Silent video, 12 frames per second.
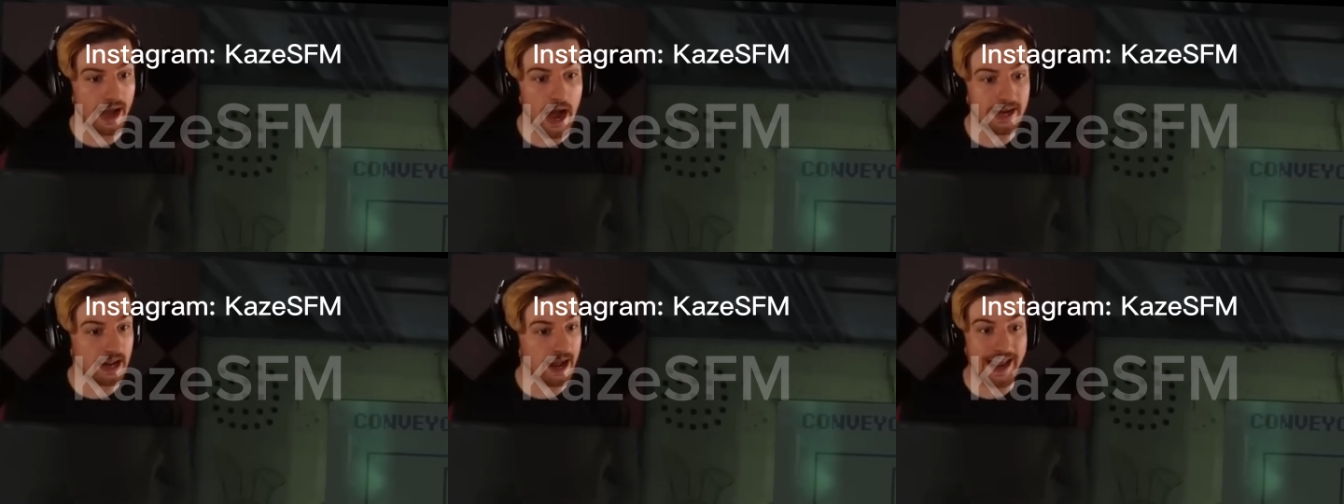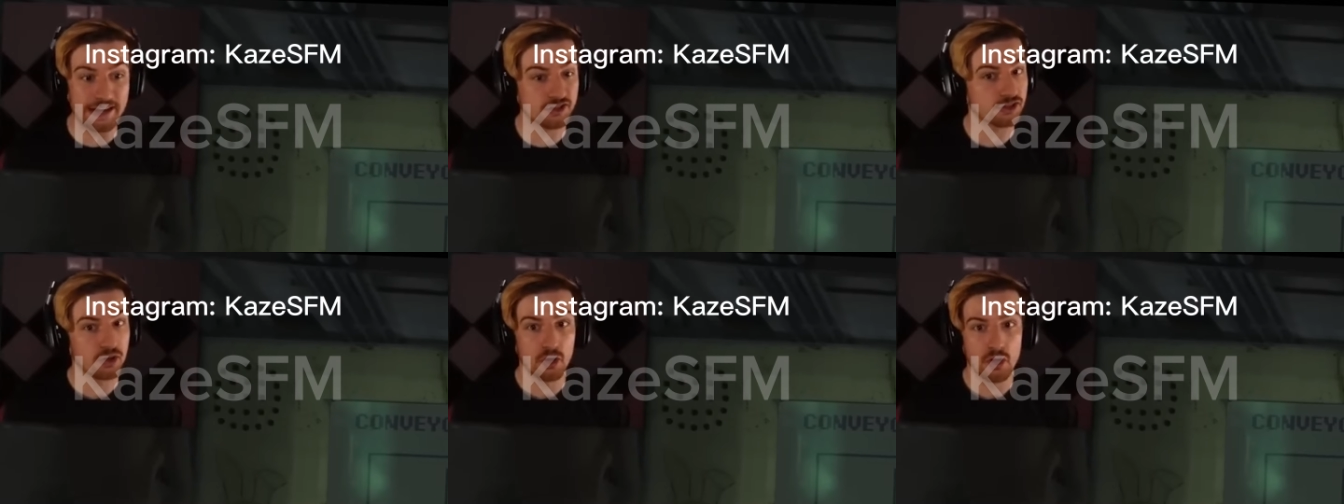I...
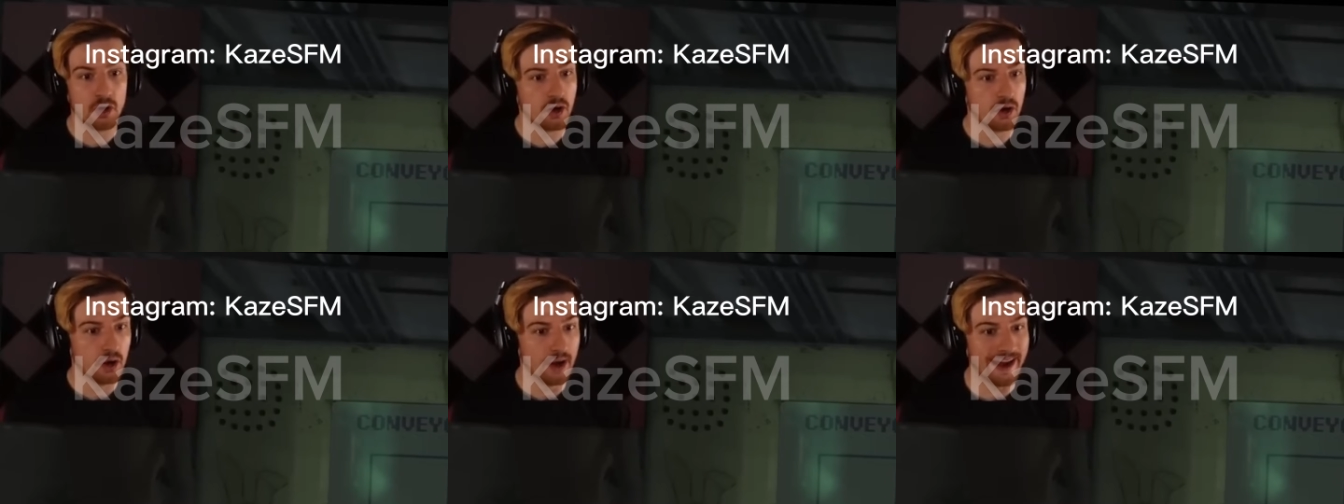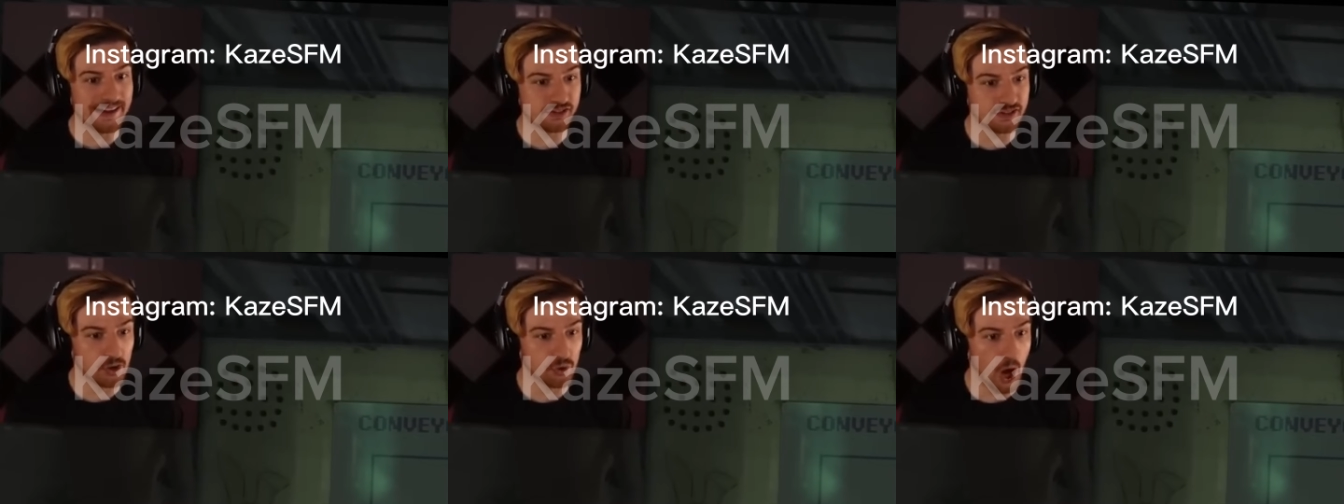It's... It's
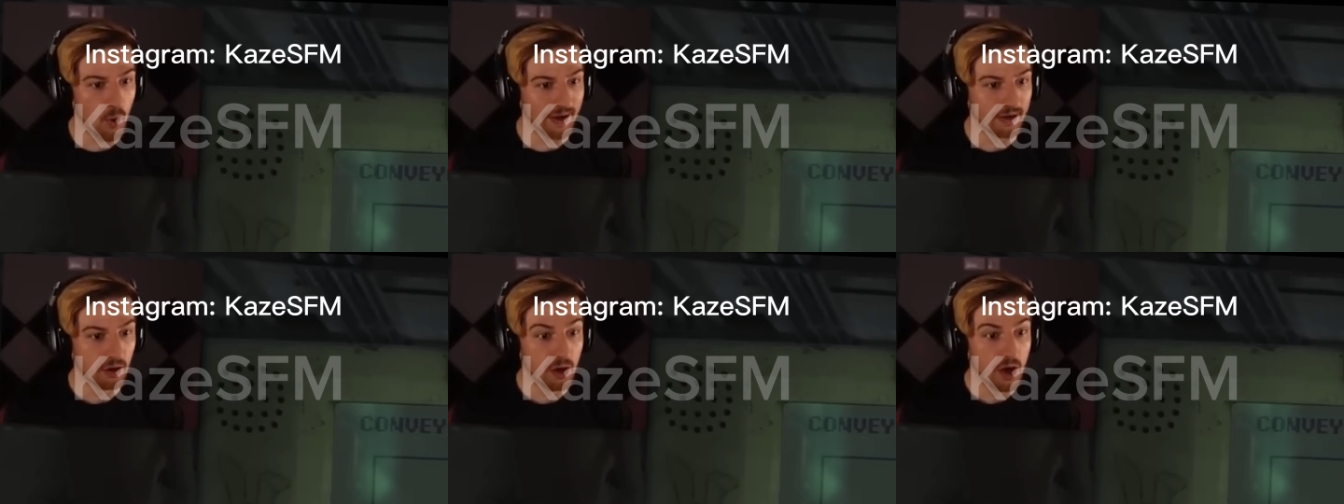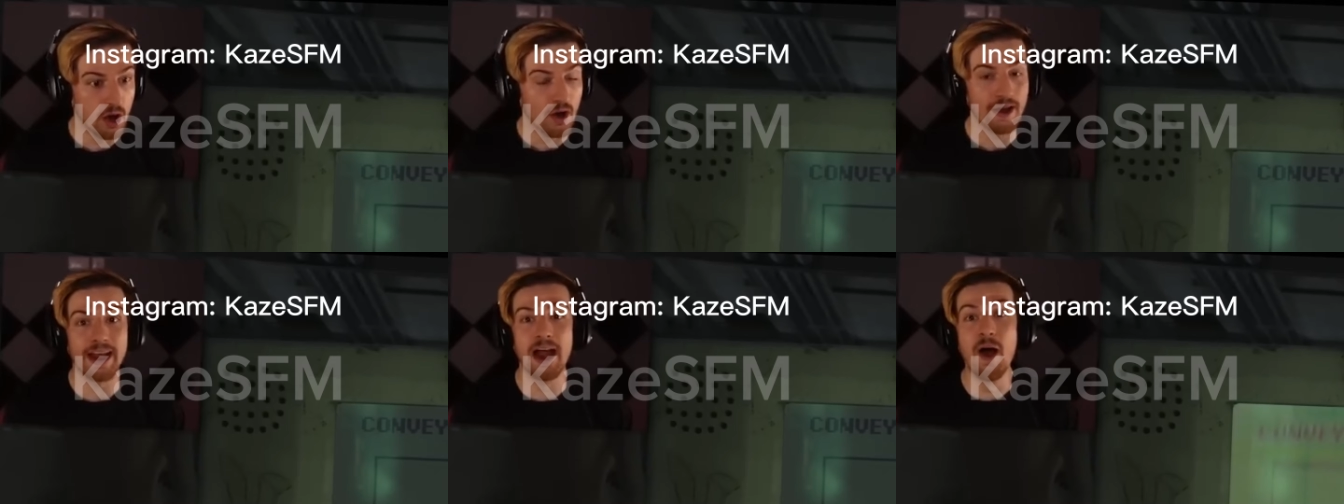still going.
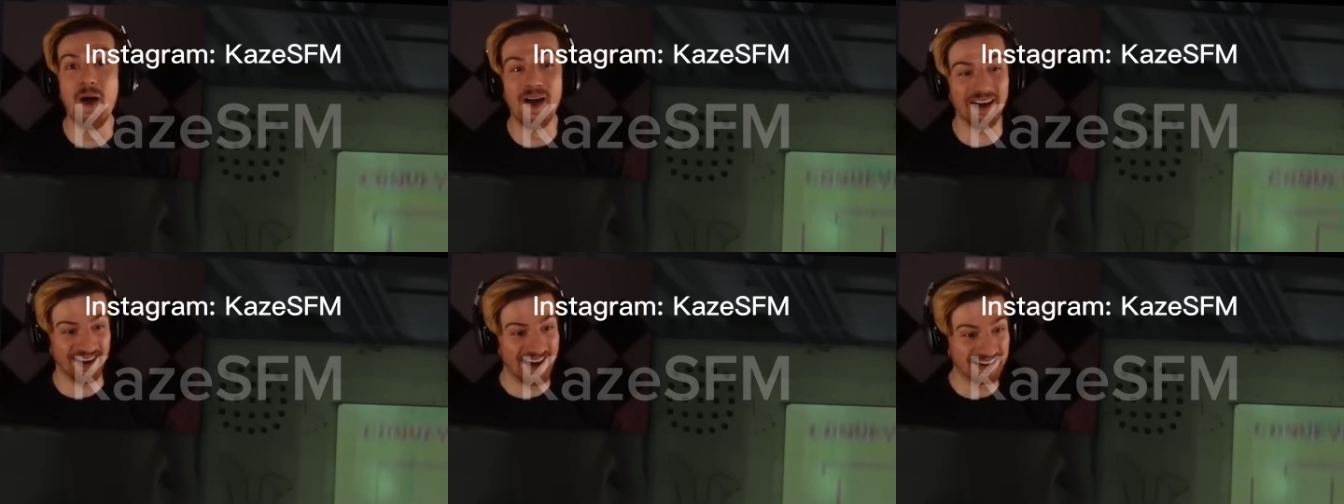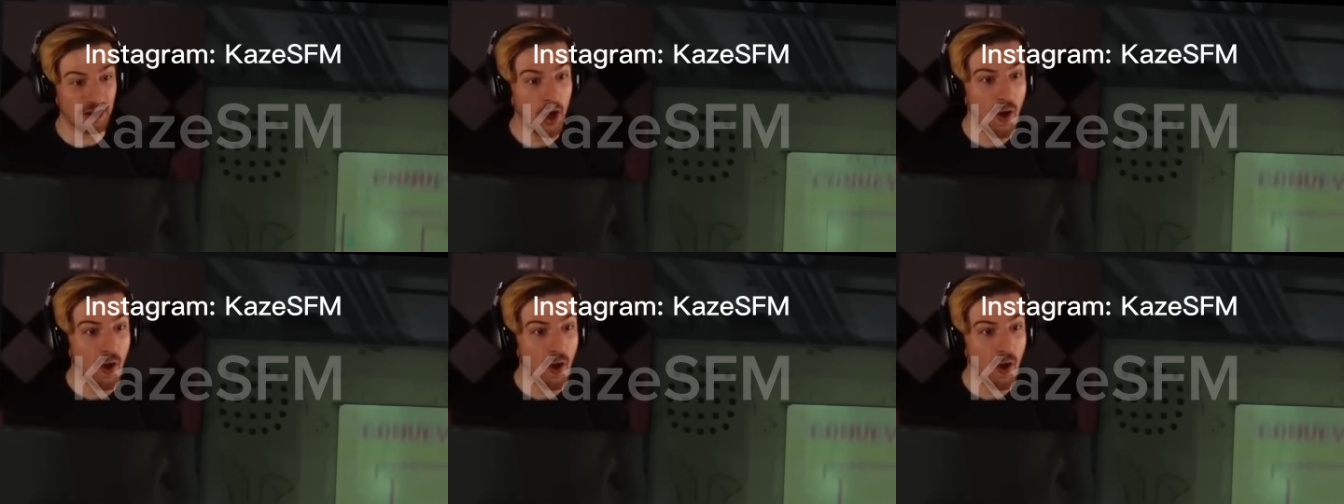Wait.